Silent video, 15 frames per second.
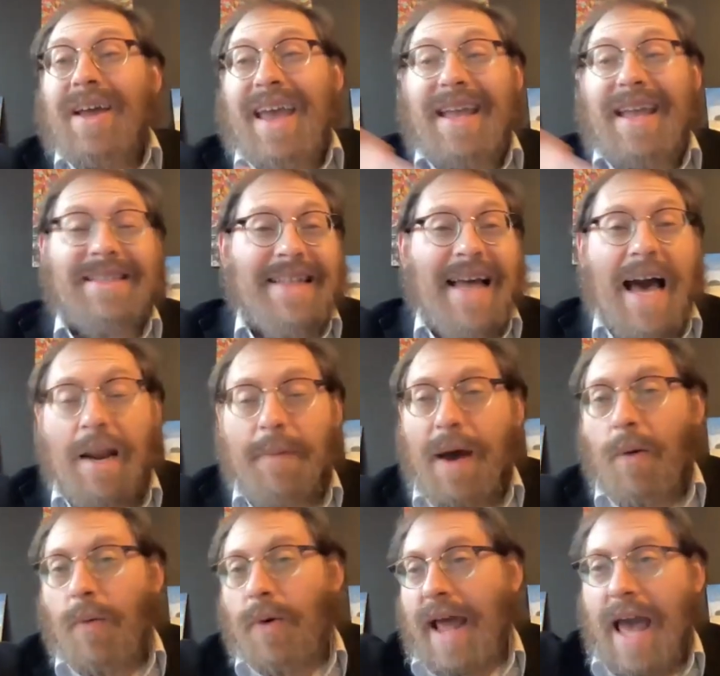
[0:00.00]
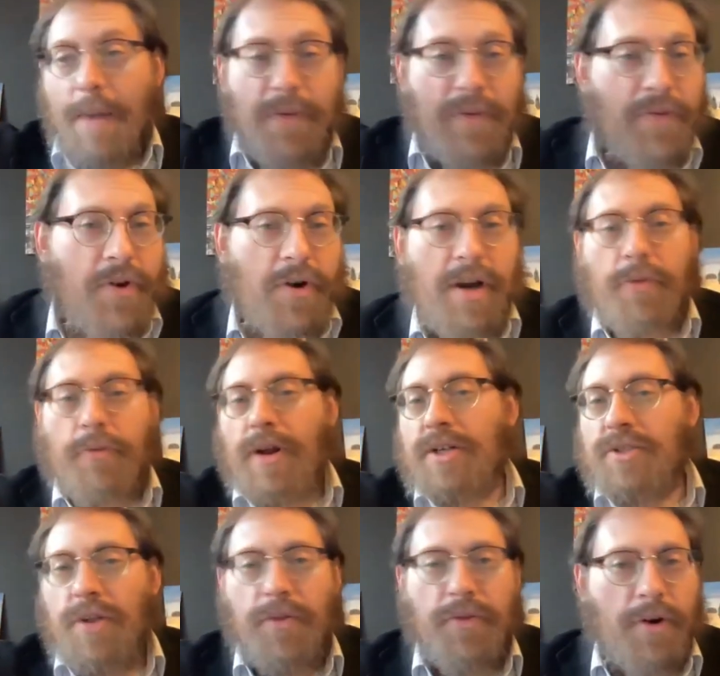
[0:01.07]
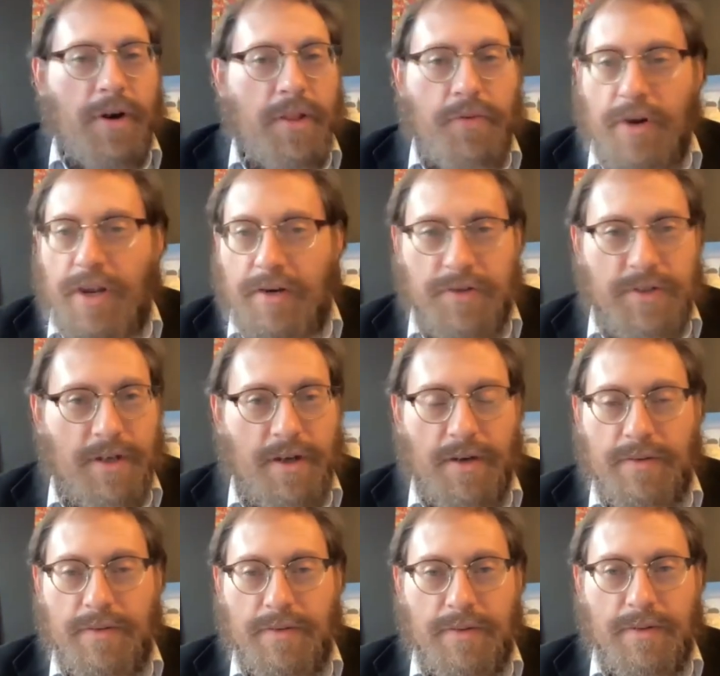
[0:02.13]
it's not about what happened 3,333 years ago,